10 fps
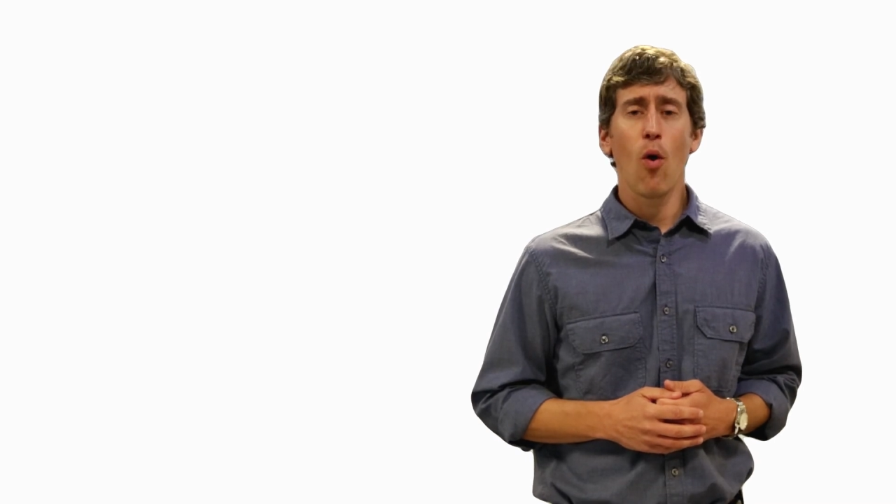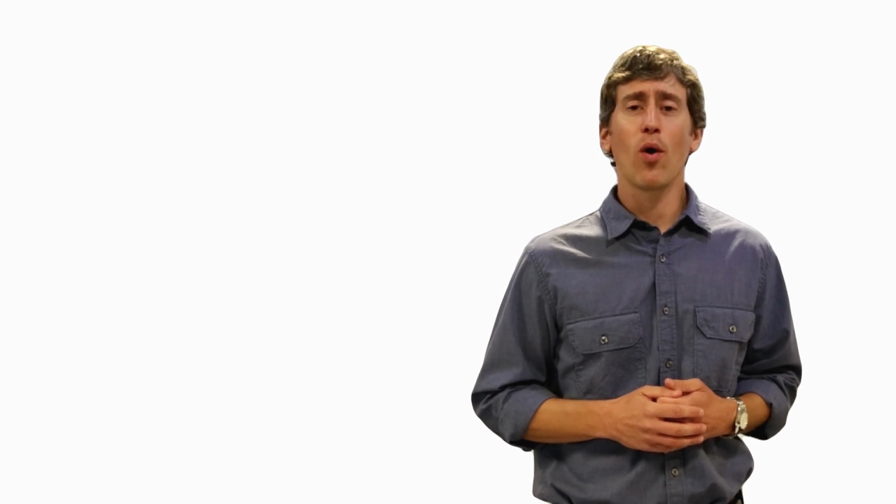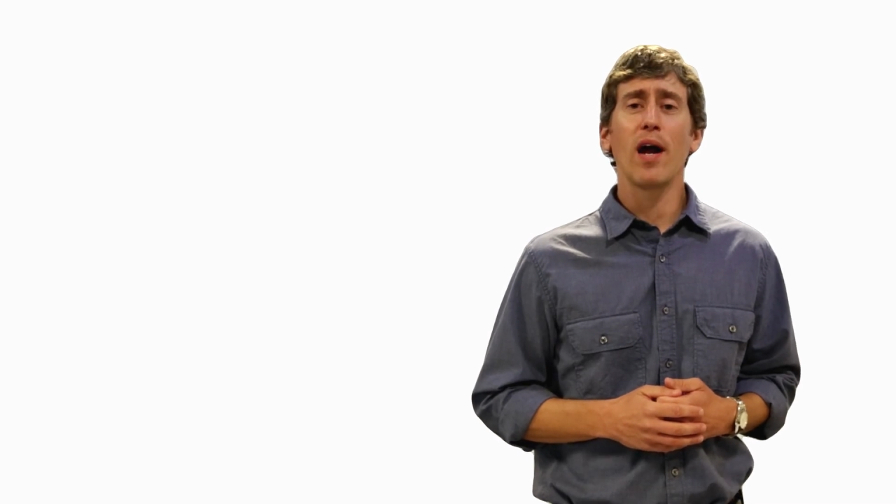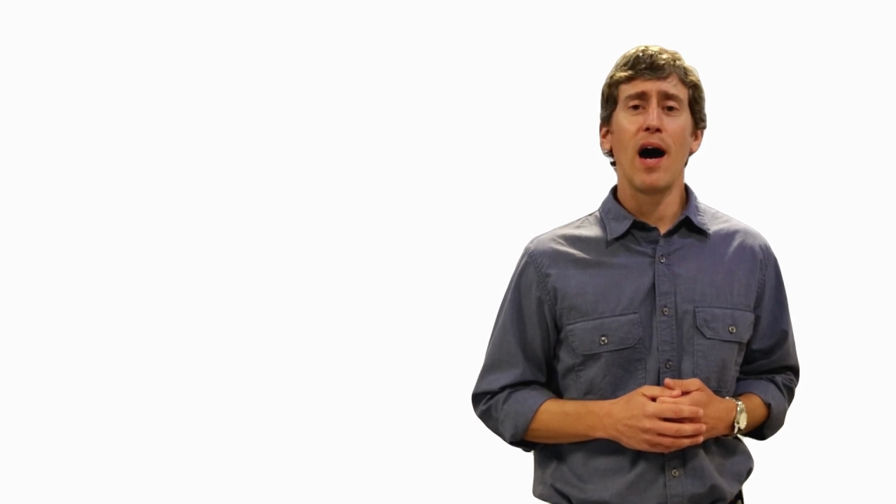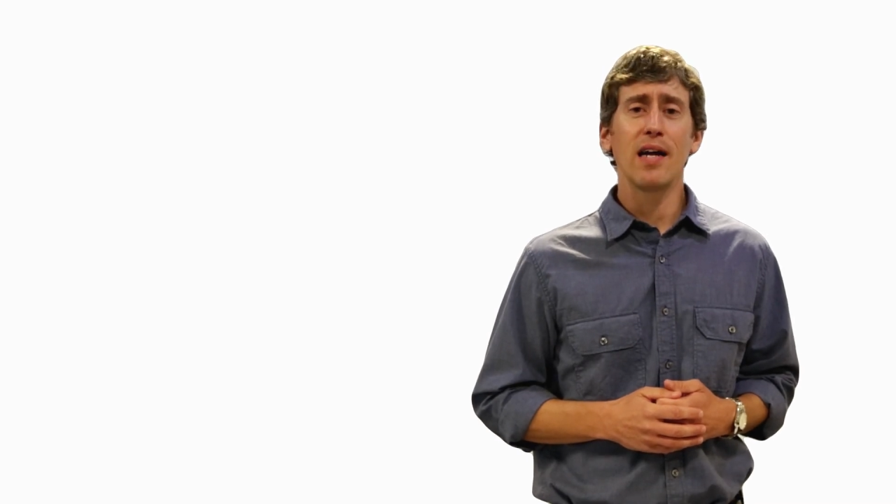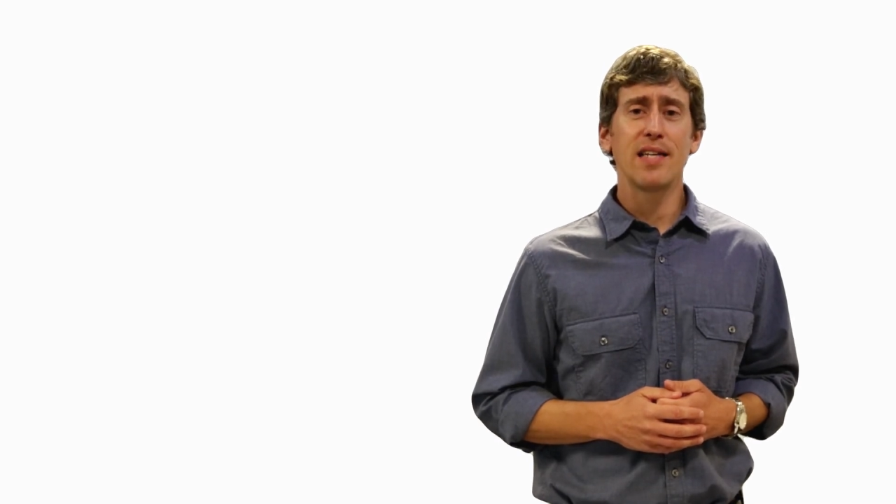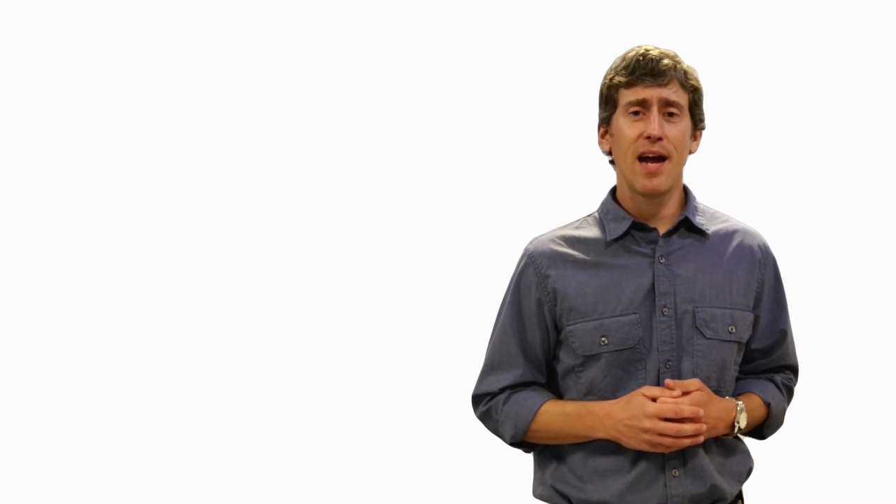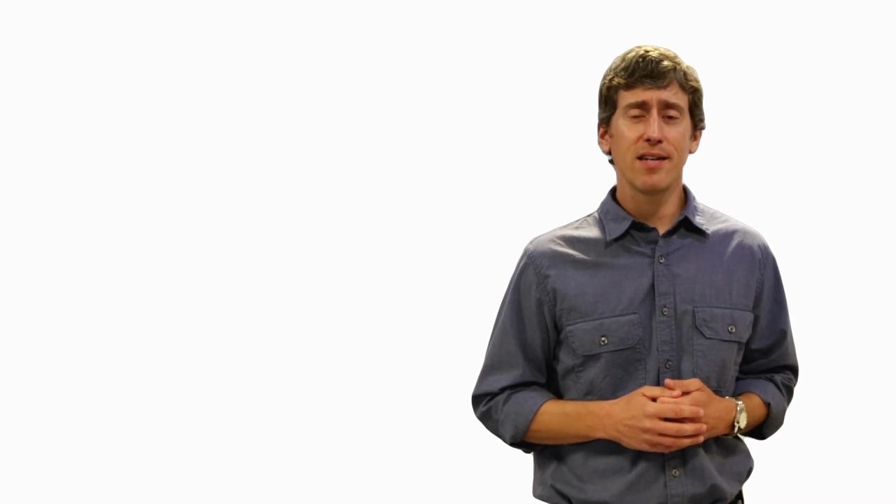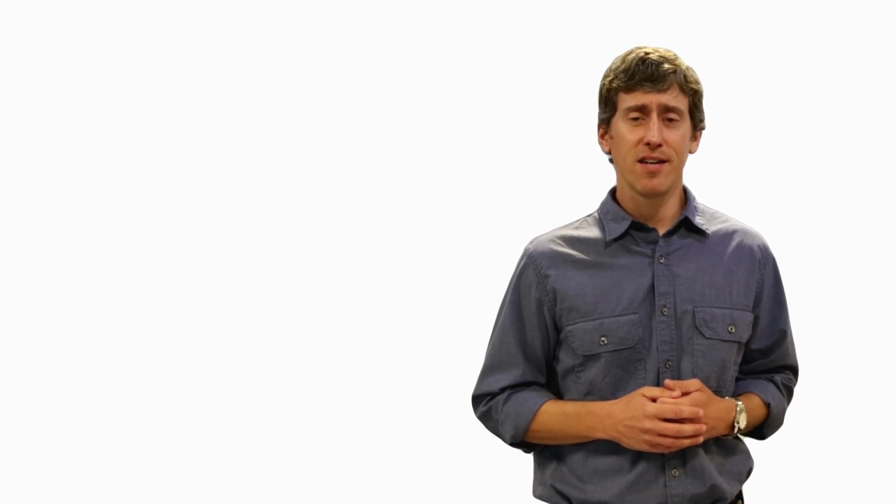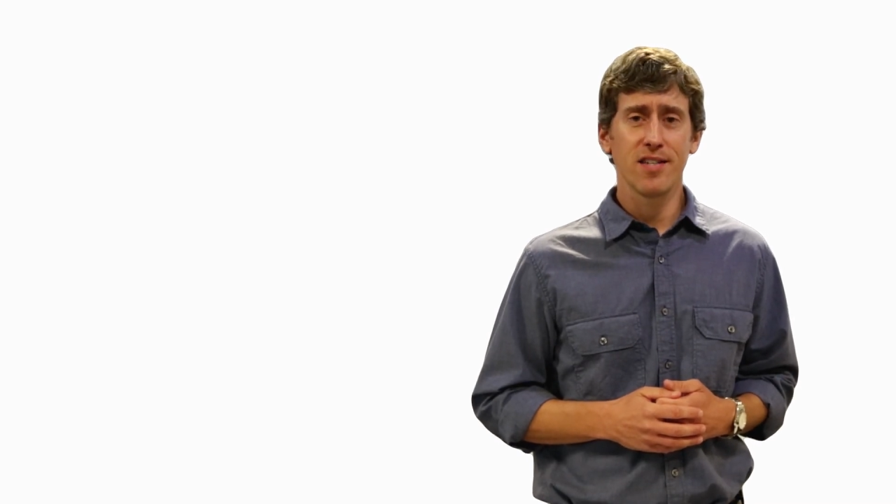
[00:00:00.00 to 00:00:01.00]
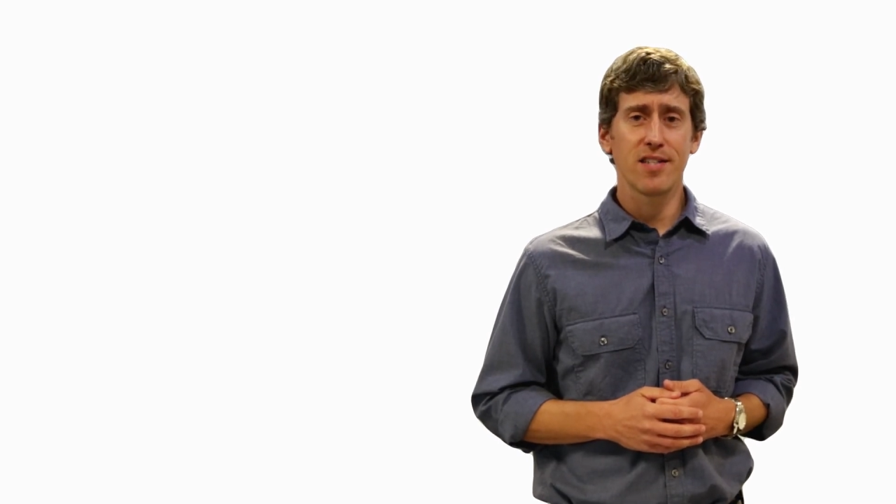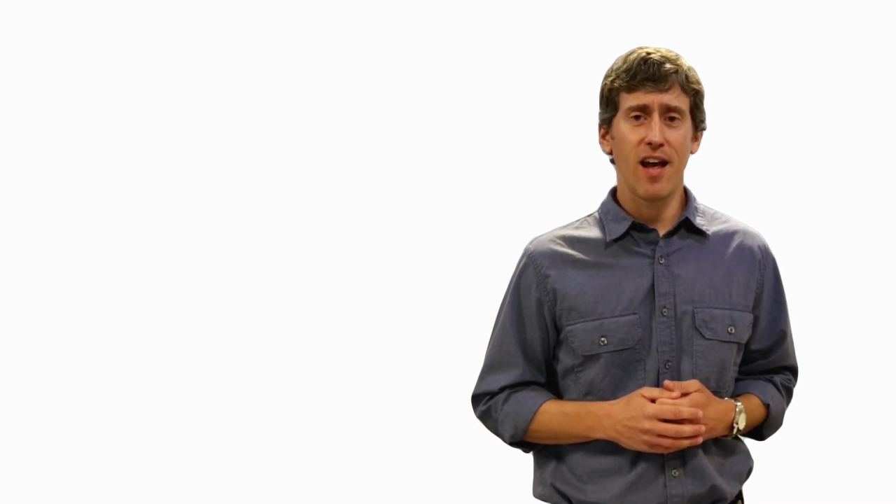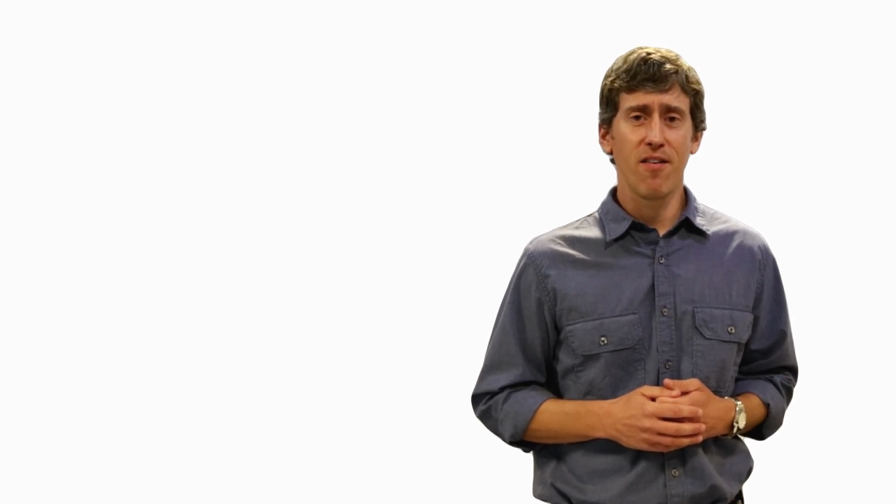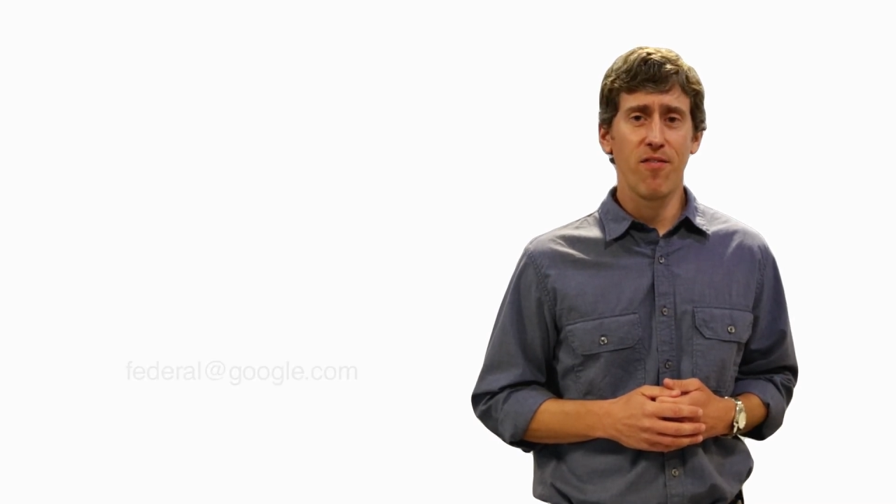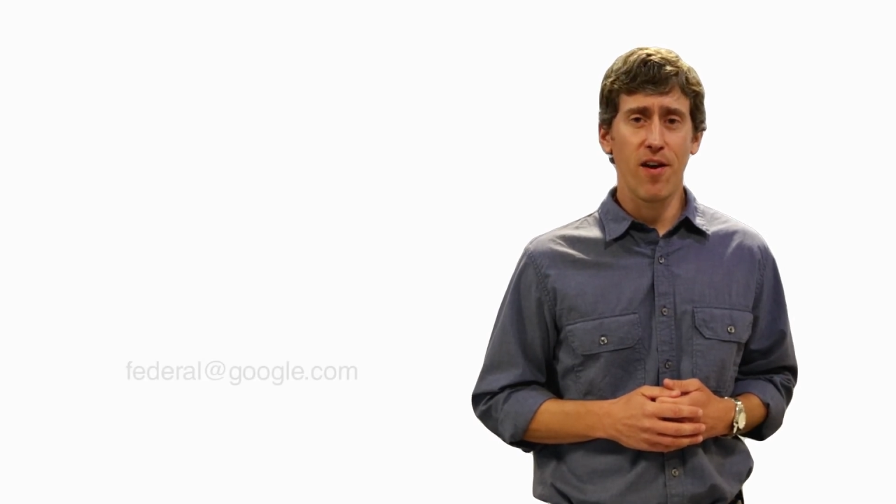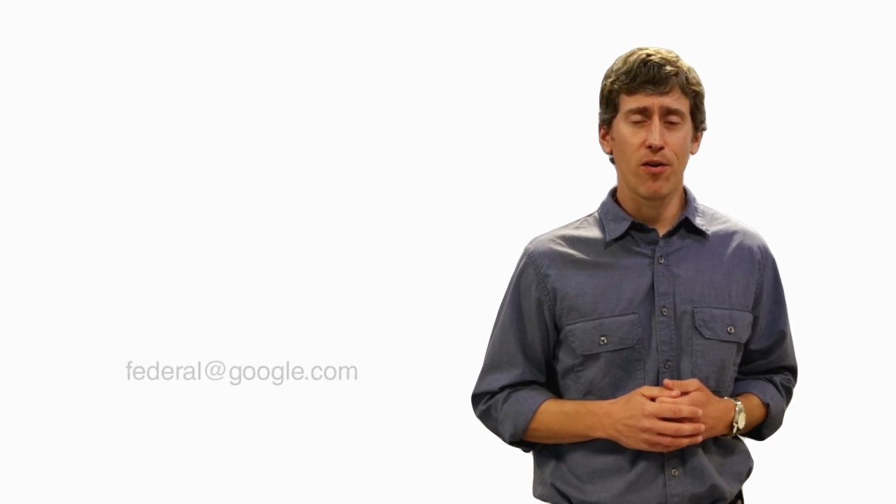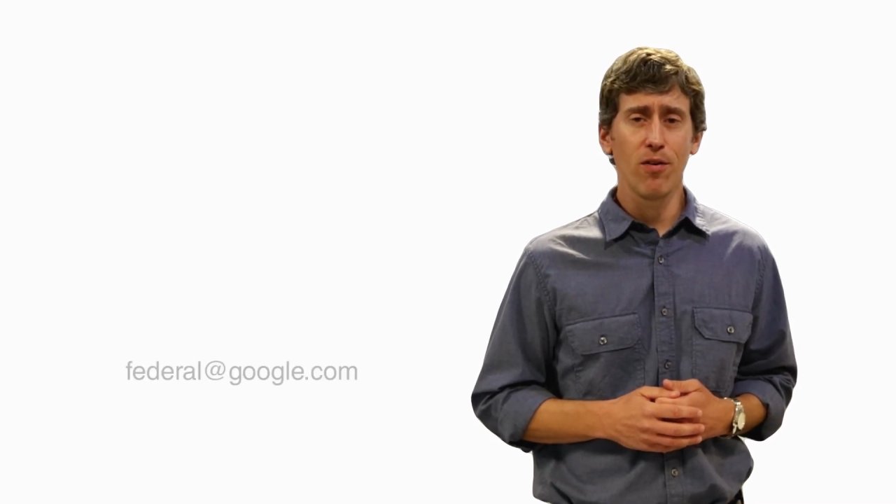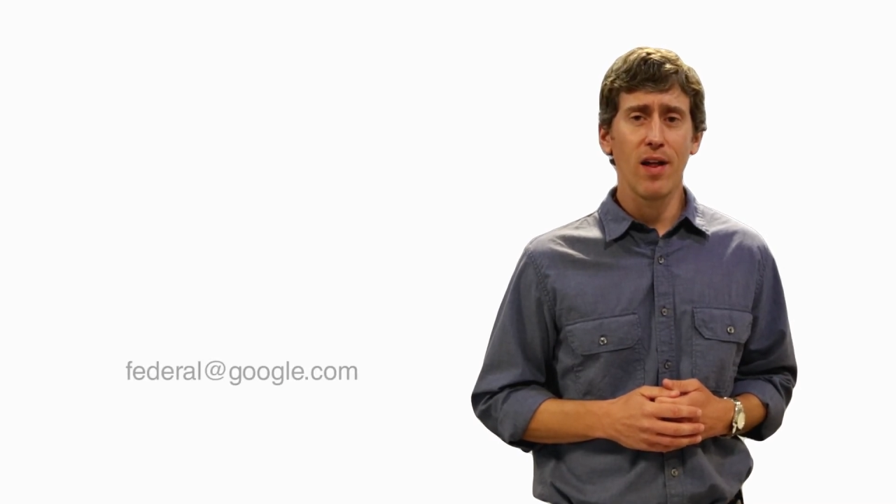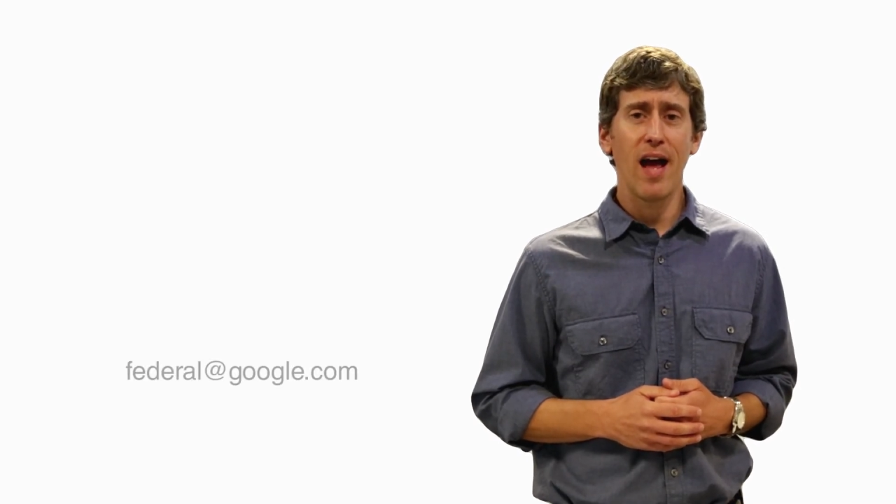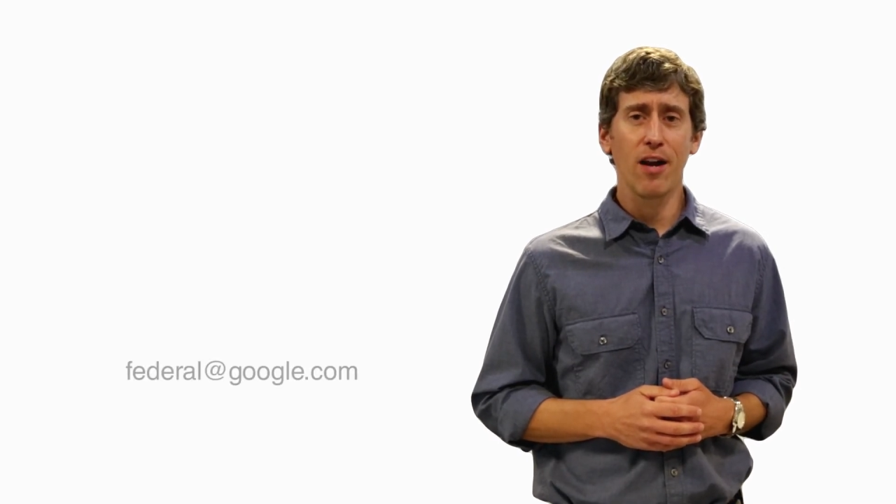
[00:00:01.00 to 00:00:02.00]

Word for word: or contact us at federal